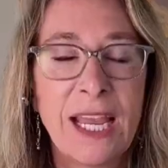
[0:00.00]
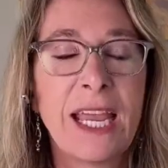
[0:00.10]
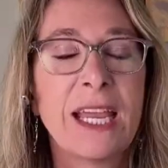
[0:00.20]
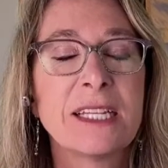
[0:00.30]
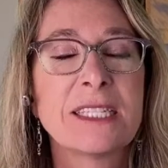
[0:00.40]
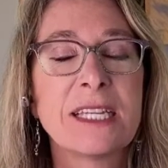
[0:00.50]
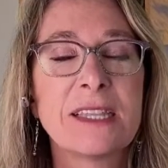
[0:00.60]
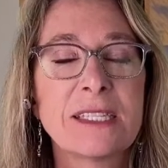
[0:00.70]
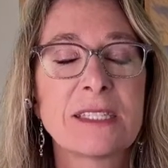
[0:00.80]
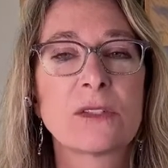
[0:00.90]
And see,
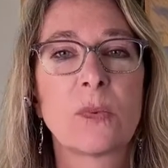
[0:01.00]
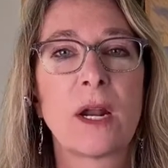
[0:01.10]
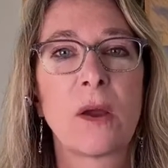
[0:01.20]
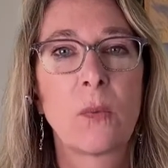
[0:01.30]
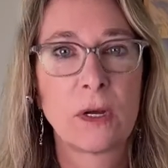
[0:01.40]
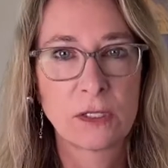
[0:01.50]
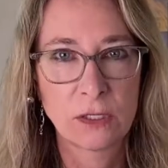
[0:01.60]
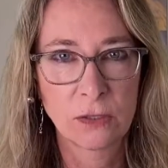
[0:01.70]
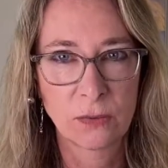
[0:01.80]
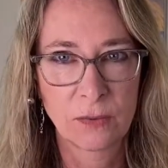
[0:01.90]
this is what I want
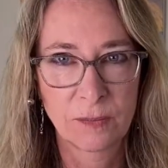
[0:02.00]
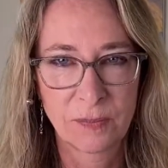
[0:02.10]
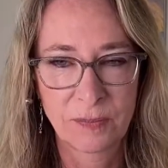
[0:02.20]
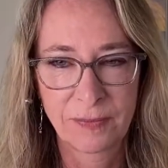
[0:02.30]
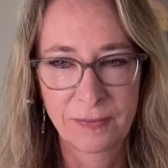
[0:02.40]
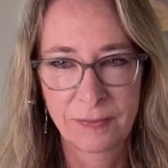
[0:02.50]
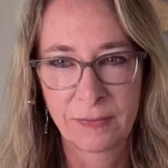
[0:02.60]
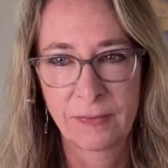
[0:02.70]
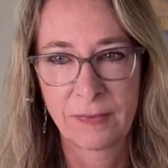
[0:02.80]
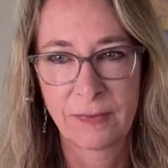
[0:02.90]
to
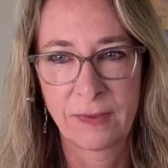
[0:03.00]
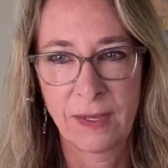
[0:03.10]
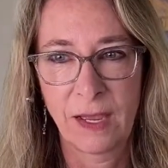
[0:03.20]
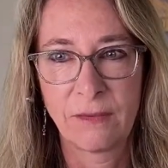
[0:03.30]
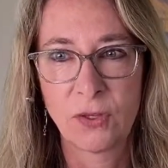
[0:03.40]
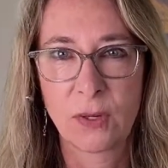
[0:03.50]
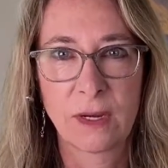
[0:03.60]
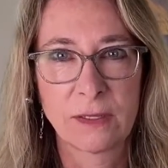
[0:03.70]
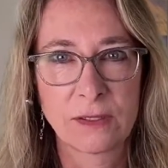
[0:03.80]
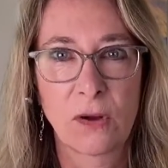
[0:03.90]
have you
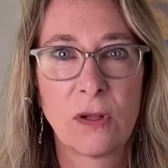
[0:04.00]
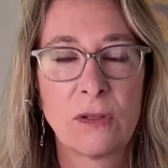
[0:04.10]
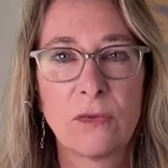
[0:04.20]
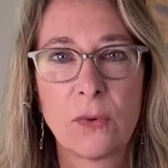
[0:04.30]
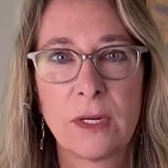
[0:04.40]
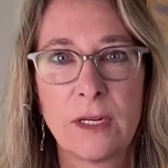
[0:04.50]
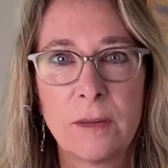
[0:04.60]
guys all avoid.